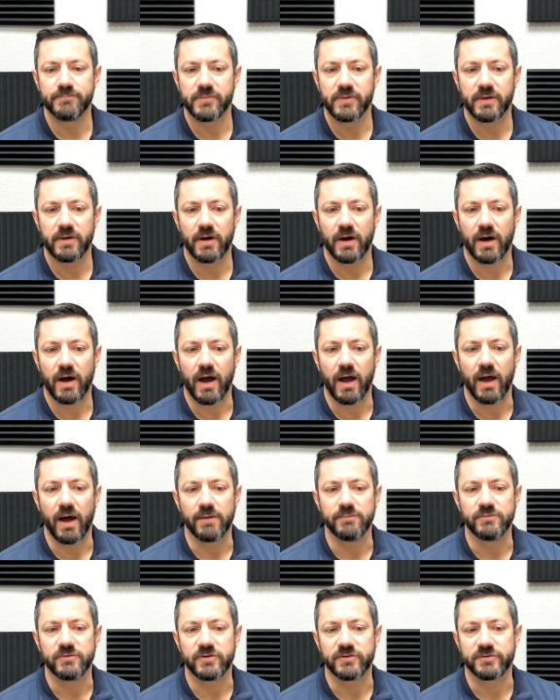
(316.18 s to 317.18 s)
I,
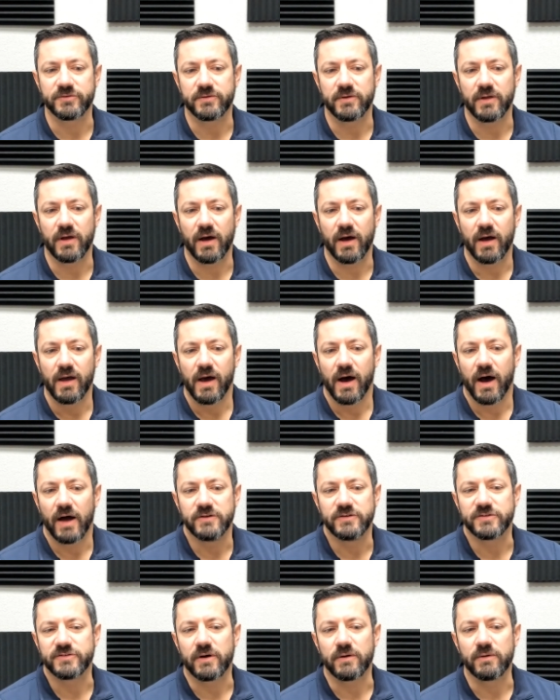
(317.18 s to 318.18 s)
I'm just, I
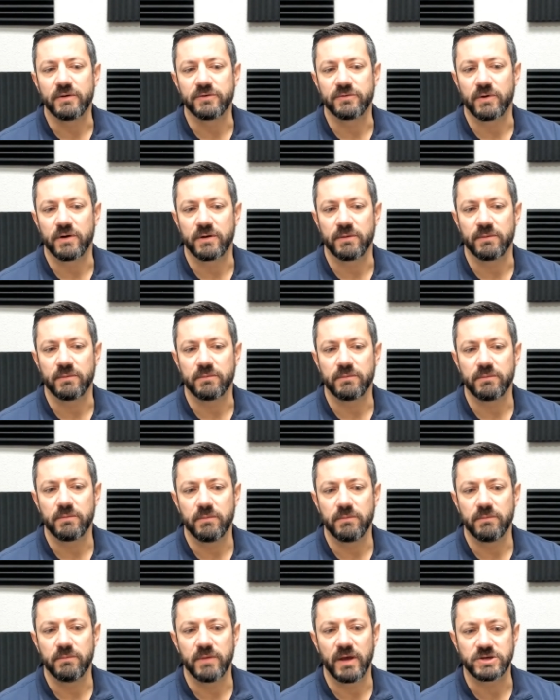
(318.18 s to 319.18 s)
just always want to
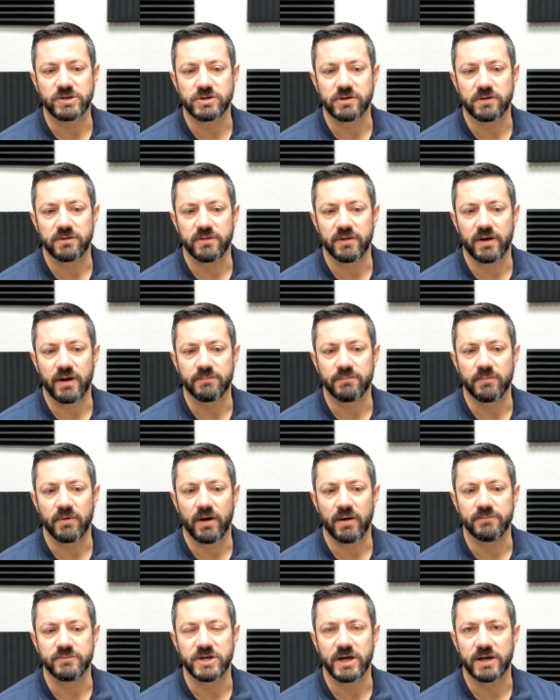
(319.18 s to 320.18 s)
make sure that I'm,
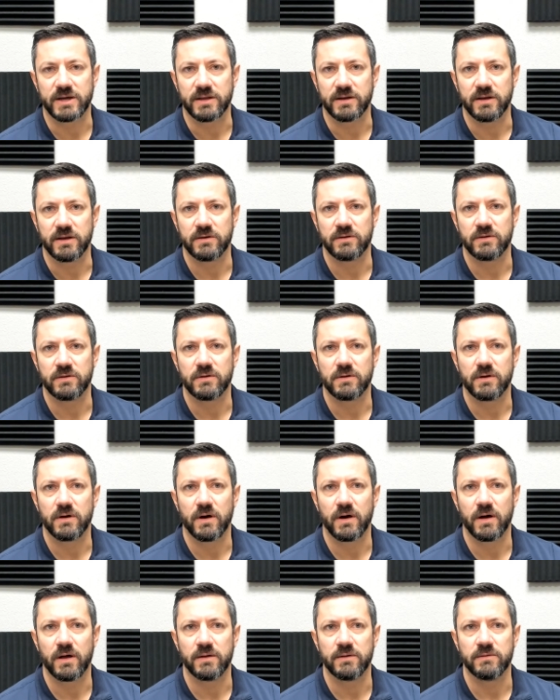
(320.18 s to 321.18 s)
I'm checking in
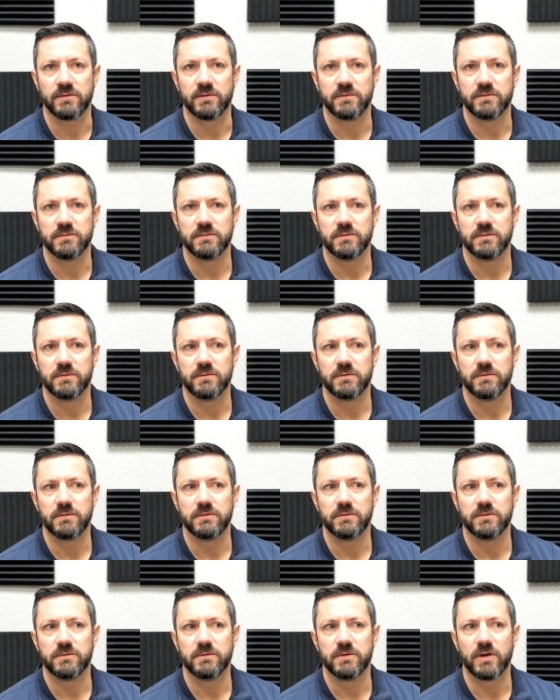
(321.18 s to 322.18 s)
on
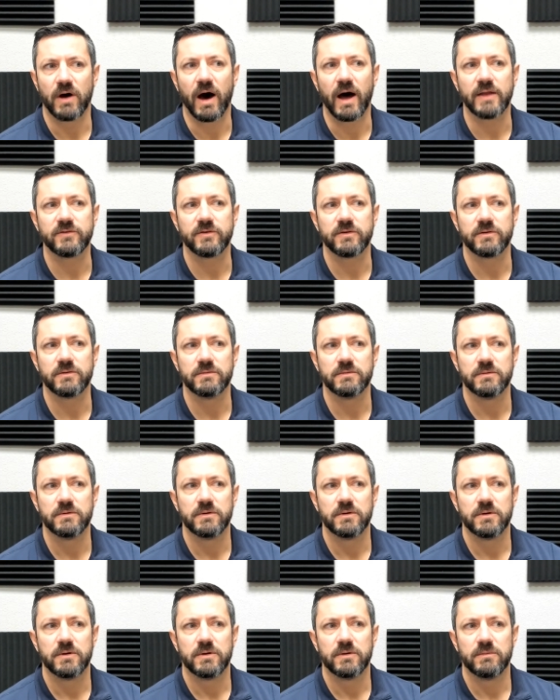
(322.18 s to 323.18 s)
not
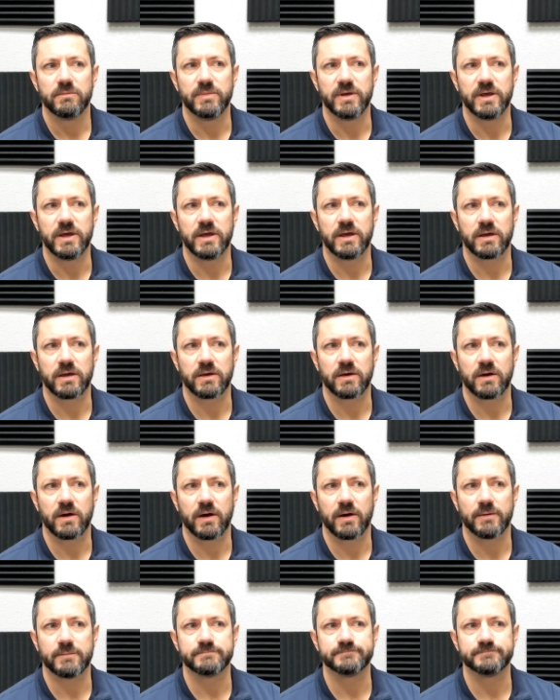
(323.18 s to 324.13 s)
being, um,